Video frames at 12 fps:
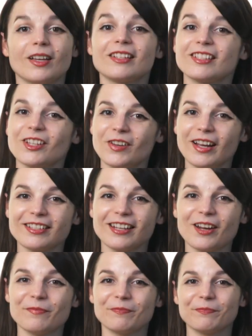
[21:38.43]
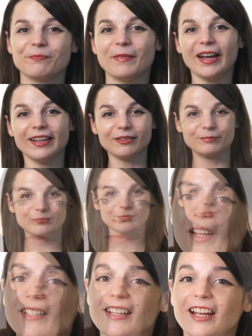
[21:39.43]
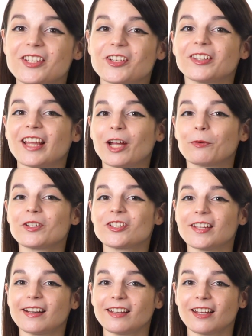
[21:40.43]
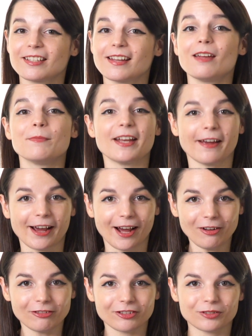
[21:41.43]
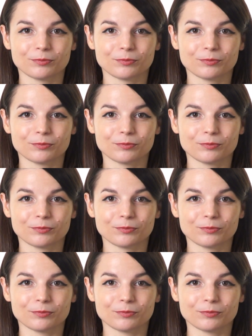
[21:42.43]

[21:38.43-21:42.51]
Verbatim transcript: I'll see you next time. Bye! Want to cut your language studying time in half?